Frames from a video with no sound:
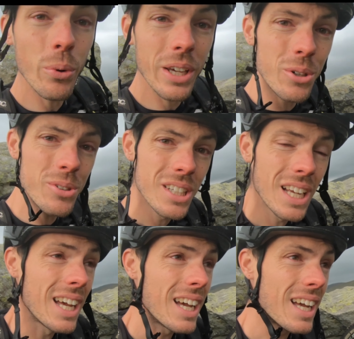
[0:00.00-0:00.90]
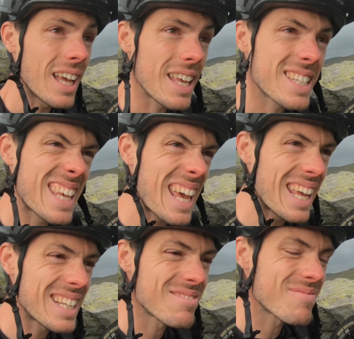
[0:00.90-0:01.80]
wheel, it's
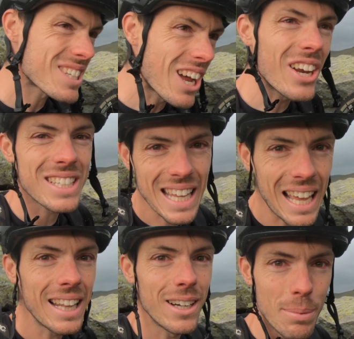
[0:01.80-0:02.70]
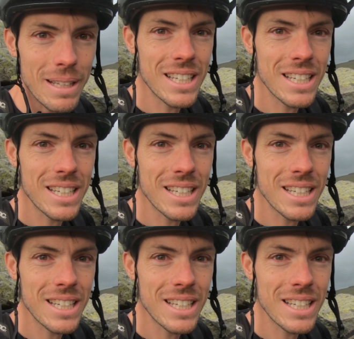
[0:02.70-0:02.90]
starting to get a little bit